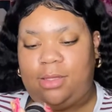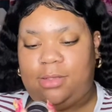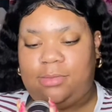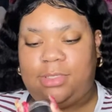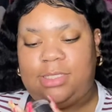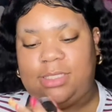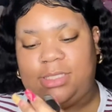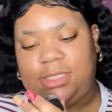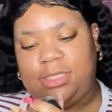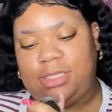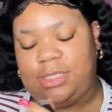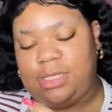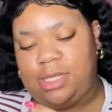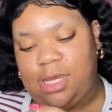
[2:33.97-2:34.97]
This is
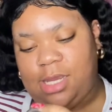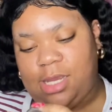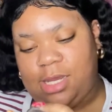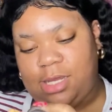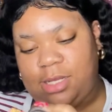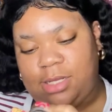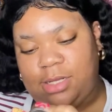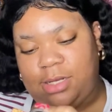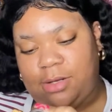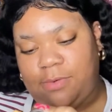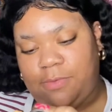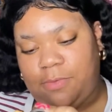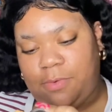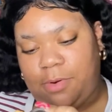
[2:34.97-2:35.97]
in the
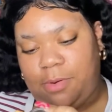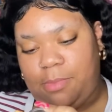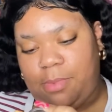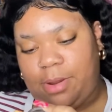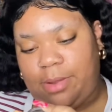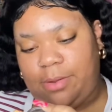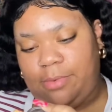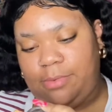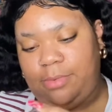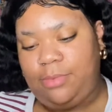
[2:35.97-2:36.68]
color Warm Brown.